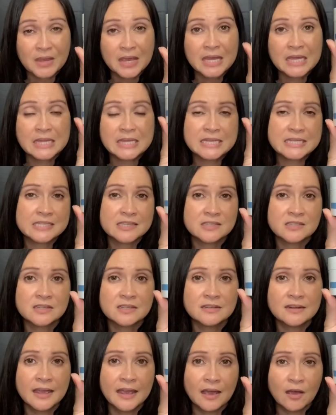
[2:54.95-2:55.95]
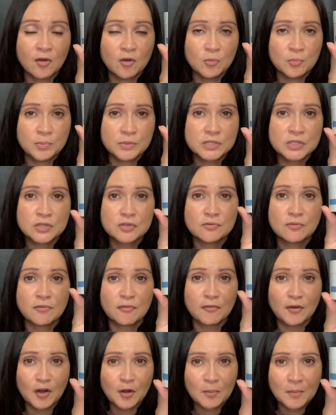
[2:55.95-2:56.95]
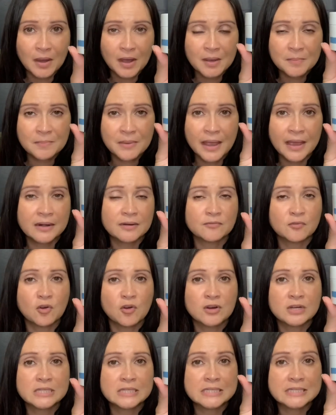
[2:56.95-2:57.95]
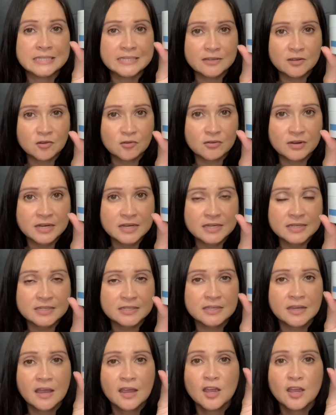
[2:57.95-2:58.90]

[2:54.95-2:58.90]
This is gonna help to firm up and of course decrease